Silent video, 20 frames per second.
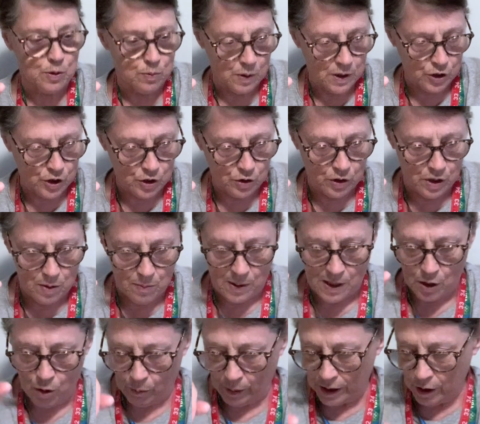what's going to be
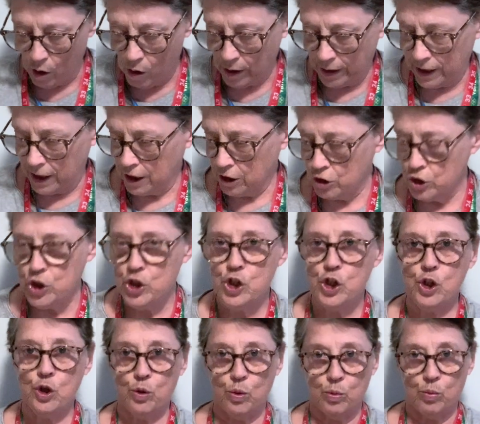going on in
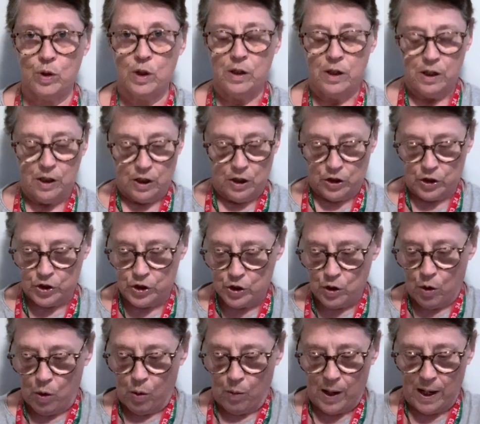June.
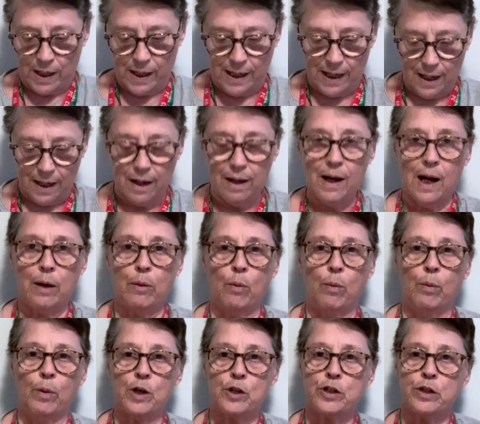So again, I
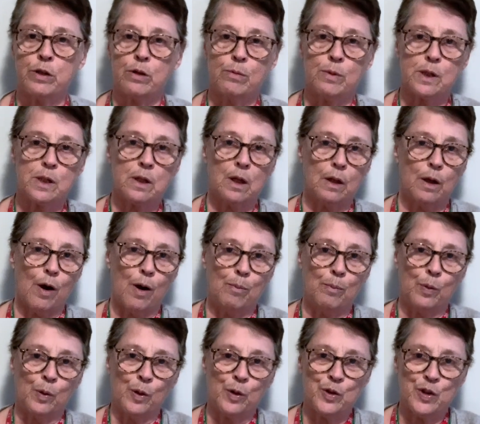wish there was a
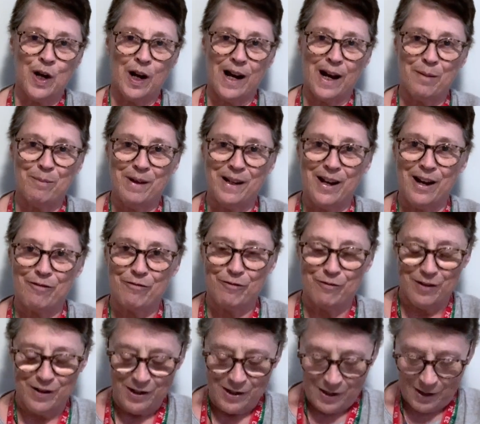lot more time in
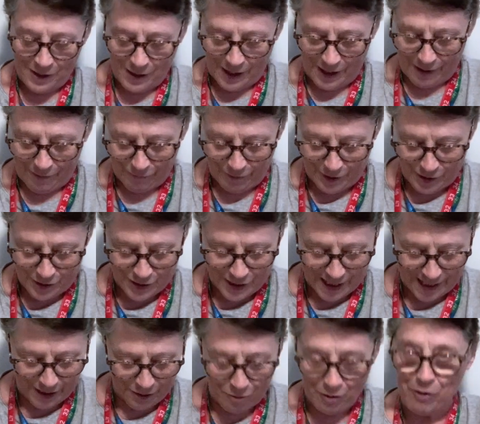every
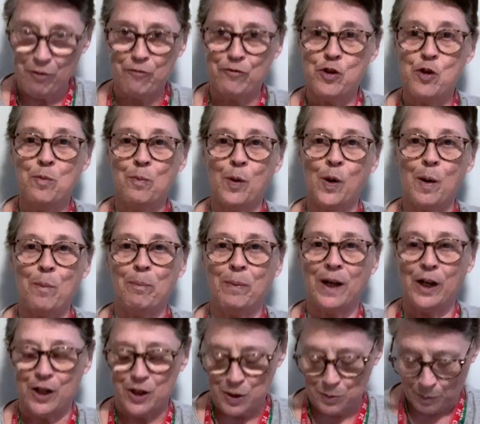day, or a few more
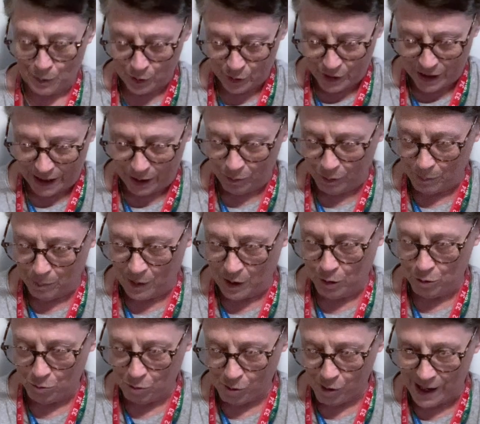minutes per day would be
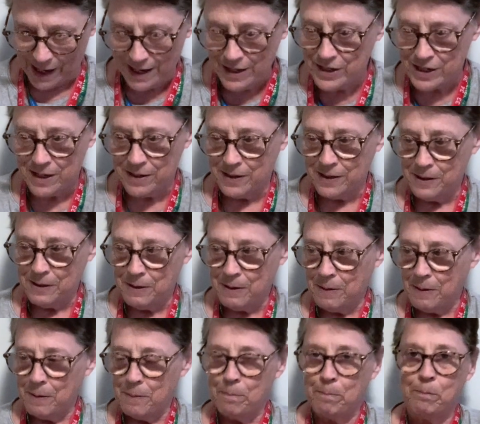great.
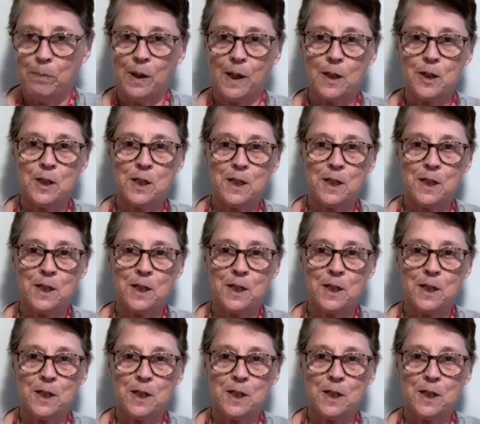But